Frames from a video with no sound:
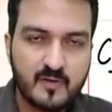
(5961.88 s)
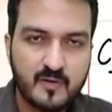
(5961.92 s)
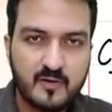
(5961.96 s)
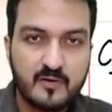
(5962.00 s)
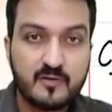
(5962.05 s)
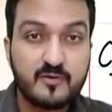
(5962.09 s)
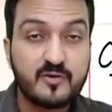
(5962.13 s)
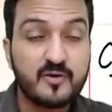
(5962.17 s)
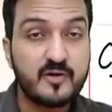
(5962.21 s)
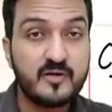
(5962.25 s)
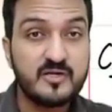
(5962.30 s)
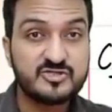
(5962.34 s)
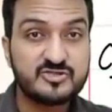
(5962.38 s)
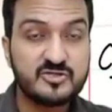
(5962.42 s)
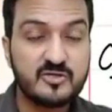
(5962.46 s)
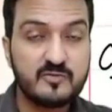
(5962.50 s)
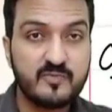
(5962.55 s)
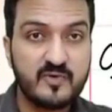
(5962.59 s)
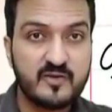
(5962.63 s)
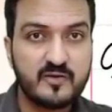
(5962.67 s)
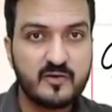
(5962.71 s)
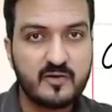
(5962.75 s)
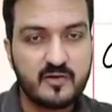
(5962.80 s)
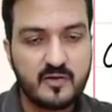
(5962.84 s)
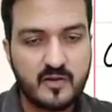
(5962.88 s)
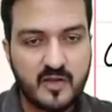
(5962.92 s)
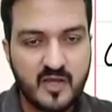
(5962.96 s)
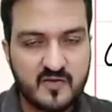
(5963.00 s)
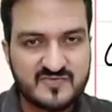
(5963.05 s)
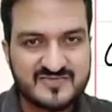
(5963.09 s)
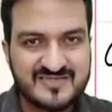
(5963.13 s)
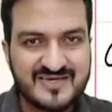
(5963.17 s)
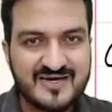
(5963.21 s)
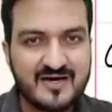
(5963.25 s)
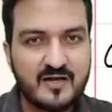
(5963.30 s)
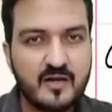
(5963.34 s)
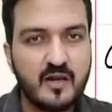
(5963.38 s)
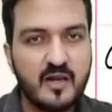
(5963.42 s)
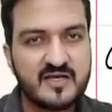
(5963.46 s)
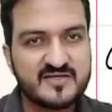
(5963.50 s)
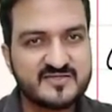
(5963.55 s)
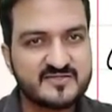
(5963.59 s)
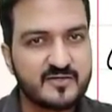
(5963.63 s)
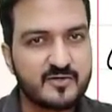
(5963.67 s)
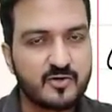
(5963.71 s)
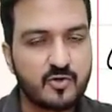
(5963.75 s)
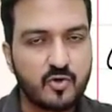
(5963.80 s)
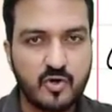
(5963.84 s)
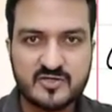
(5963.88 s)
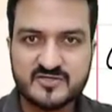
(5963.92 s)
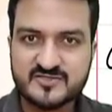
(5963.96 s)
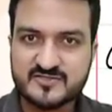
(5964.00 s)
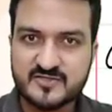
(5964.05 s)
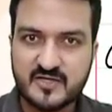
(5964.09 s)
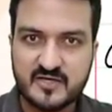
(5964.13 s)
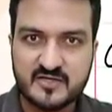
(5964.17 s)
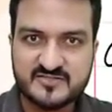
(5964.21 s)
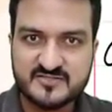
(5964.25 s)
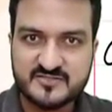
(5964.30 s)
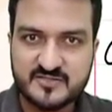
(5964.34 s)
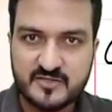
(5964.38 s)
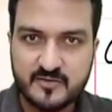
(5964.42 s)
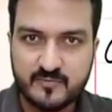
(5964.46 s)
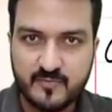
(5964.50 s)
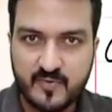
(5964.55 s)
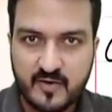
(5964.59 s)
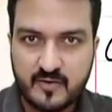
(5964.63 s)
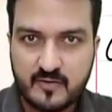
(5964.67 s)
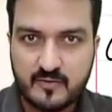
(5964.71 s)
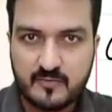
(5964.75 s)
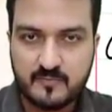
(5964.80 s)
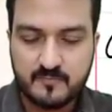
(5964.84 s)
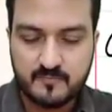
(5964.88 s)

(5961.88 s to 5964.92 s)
Traditional method gives a lesser cost estimate.